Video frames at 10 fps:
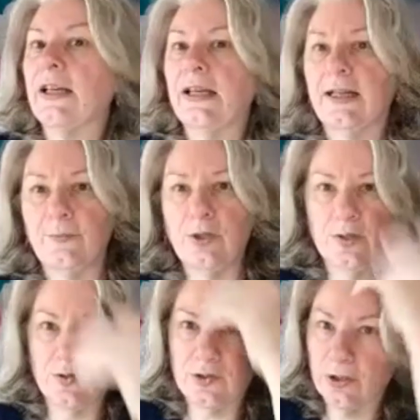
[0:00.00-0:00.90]
and I'm
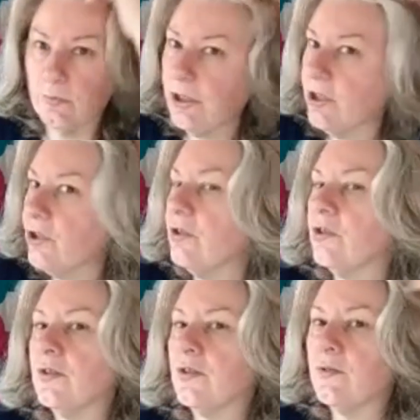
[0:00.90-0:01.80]
just going to read it to you
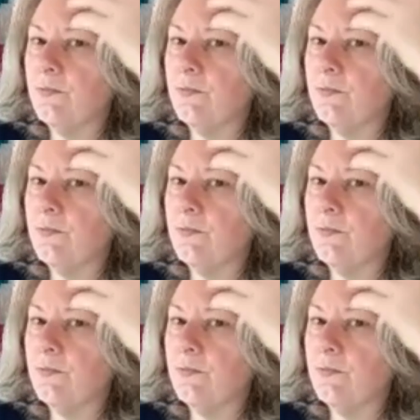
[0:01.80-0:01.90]
just